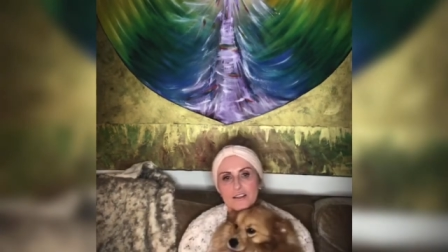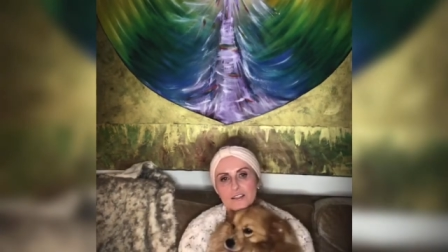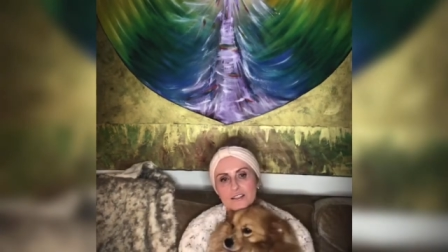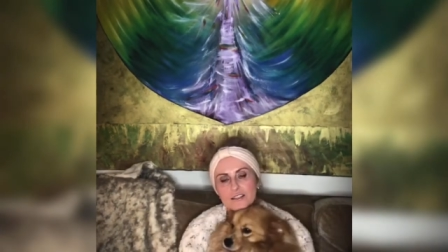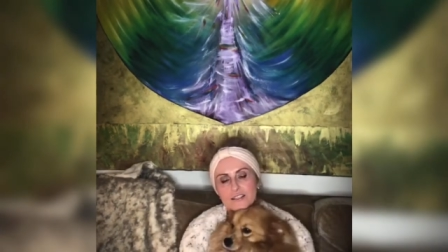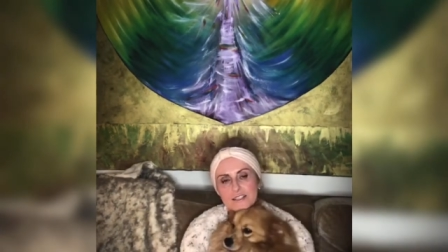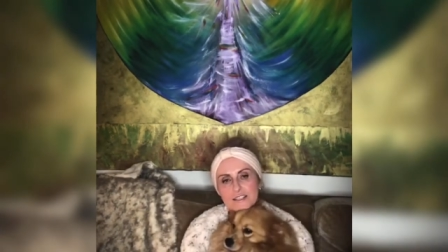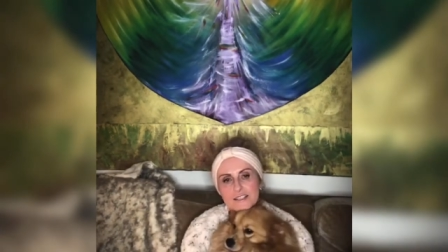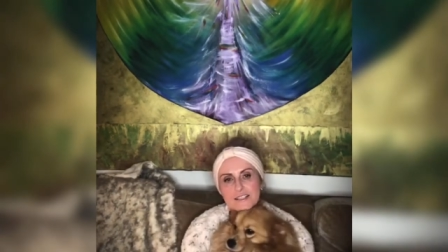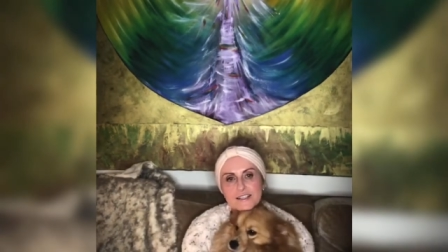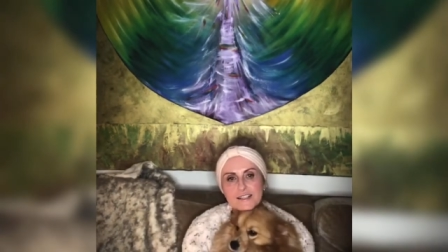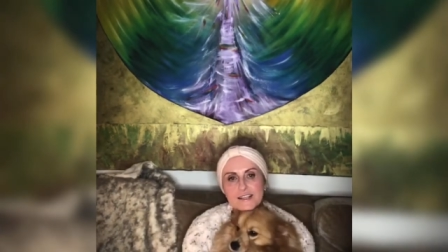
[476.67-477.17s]
he
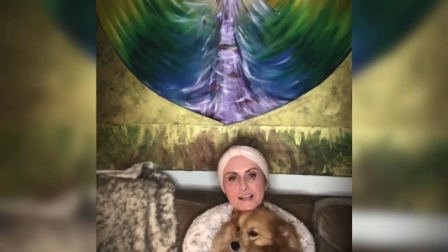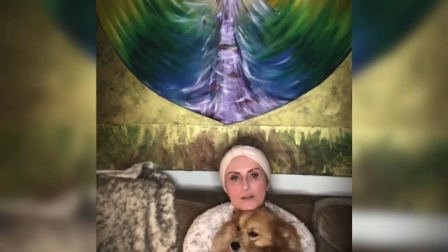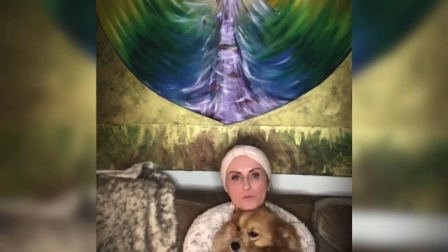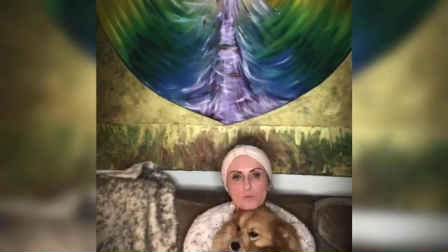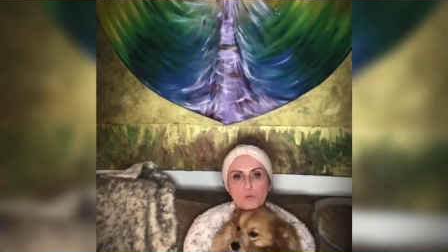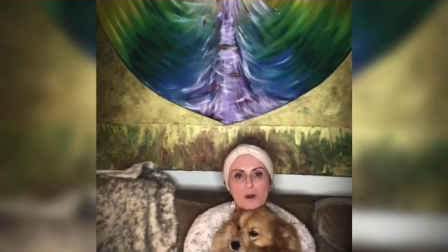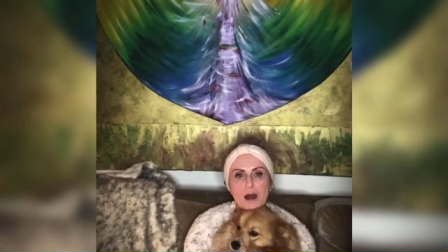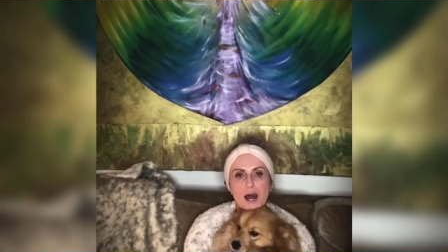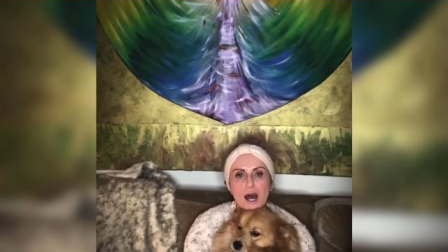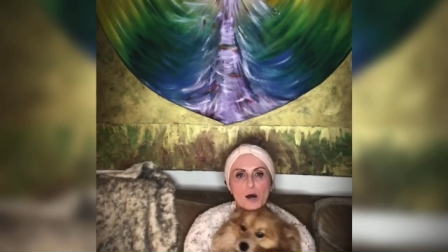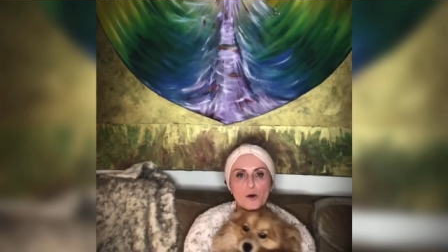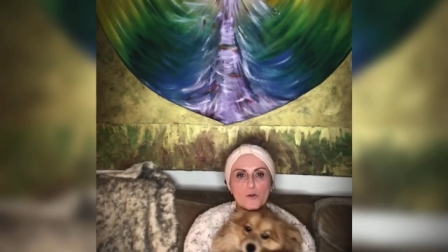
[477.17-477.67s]
said,
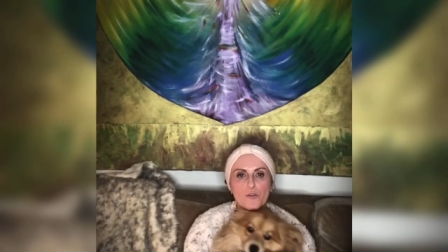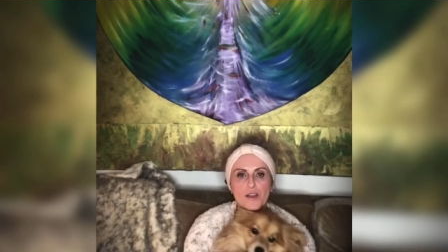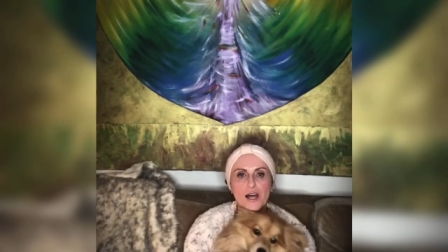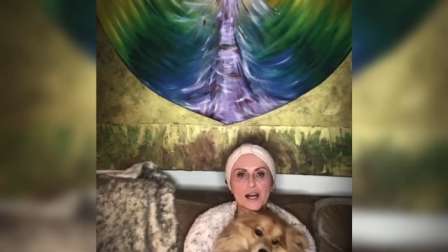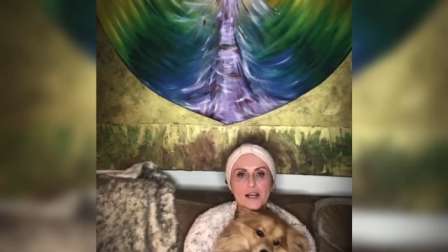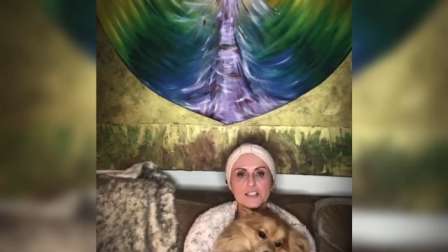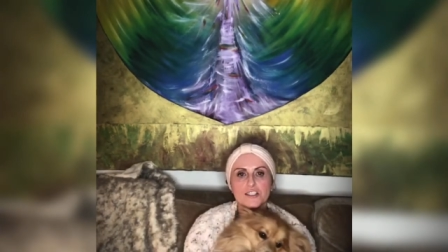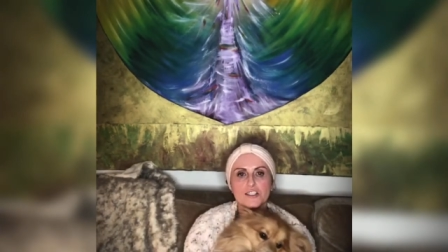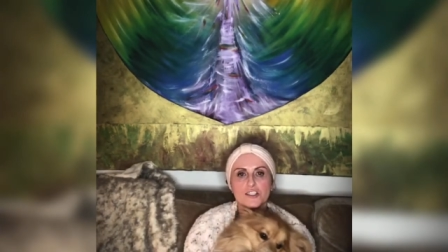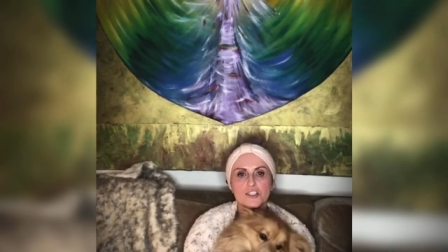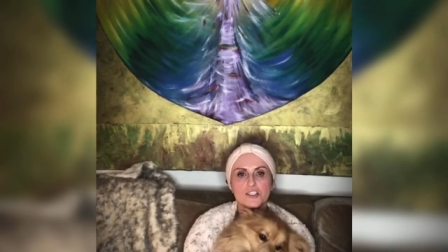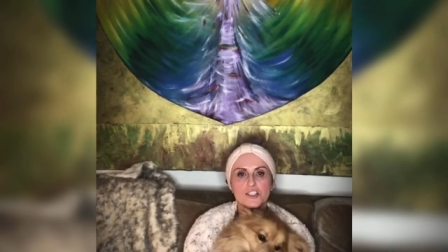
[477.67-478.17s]
wow,
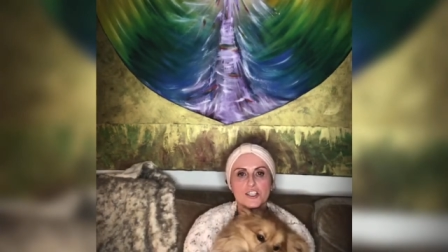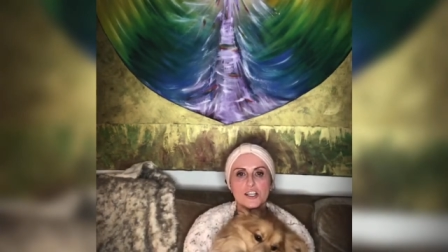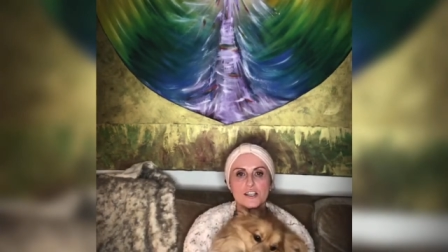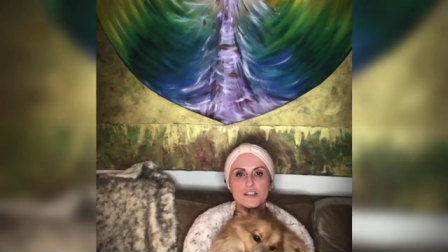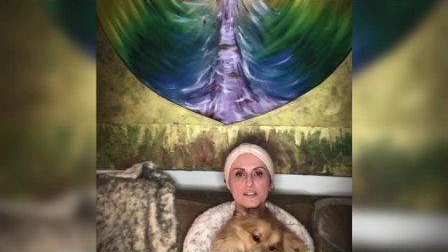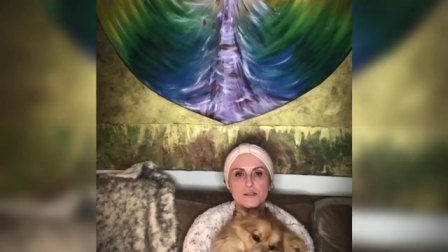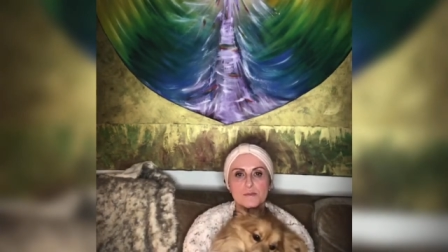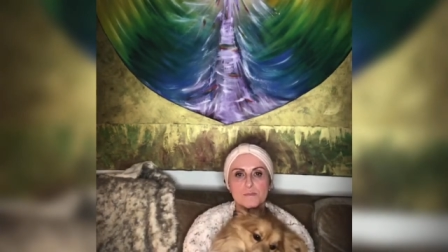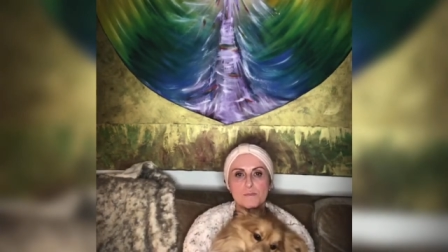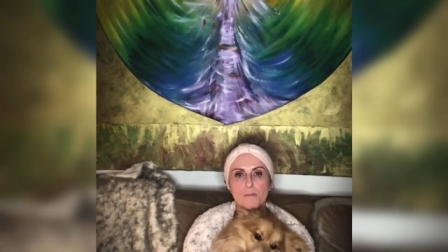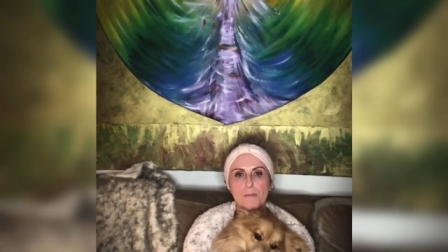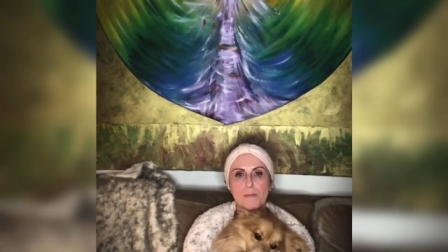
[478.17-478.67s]
that's just
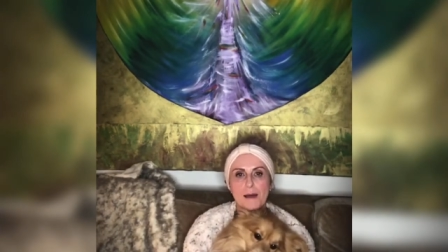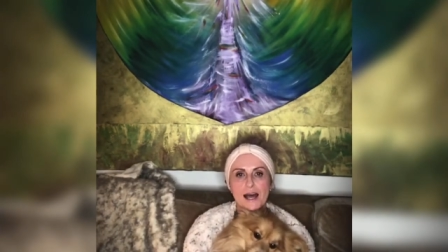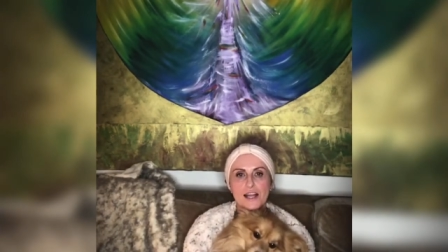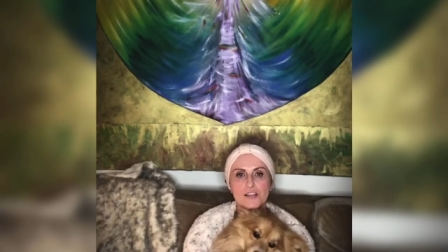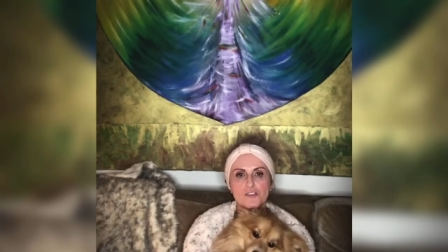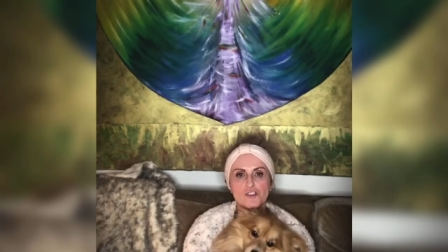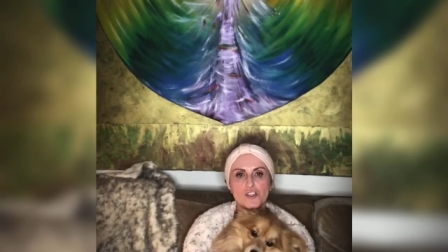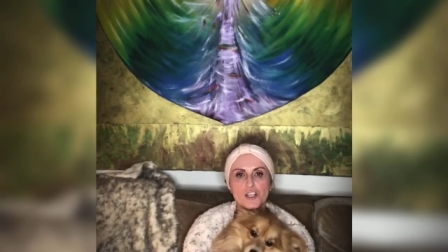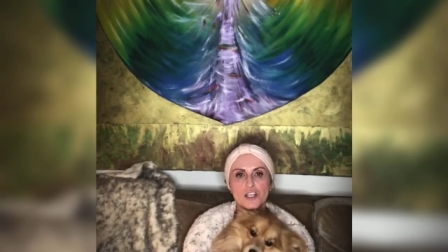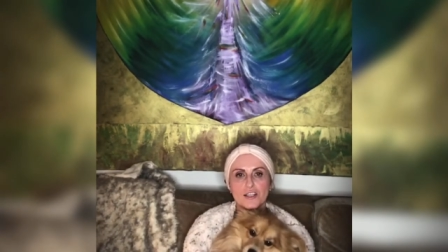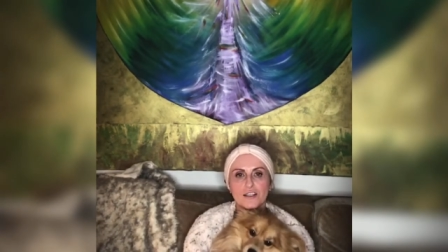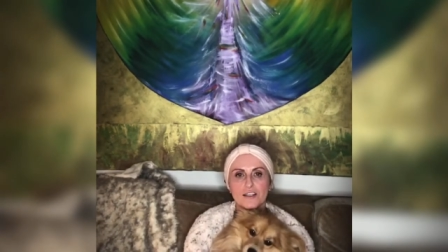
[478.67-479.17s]

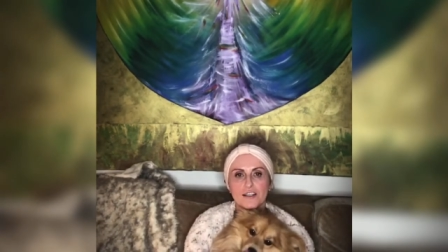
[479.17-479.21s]
magic.